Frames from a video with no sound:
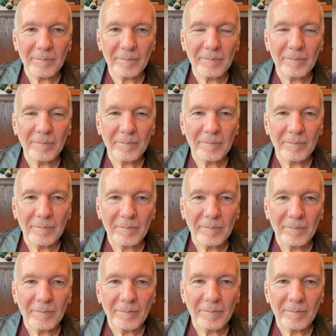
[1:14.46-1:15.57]

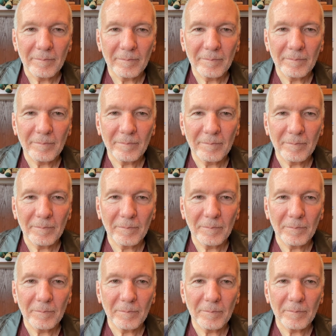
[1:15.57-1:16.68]

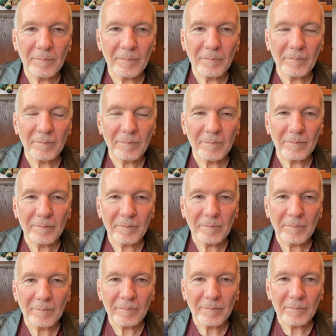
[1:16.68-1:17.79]

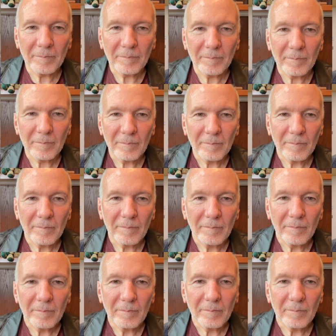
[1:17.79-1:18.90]

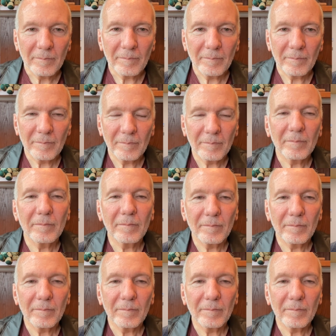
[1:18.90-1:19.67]
The person shown says nothing.